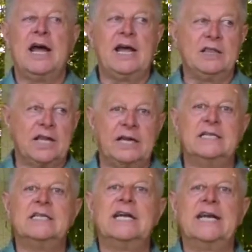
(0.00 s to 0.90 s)
and
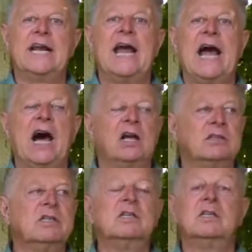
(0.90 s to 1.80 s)
then dig it out
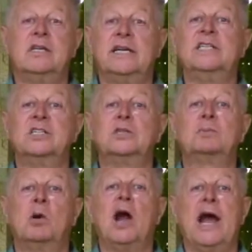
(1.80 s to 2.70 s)
and
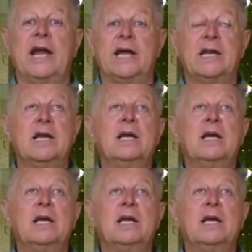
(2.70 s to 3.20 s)
spray it.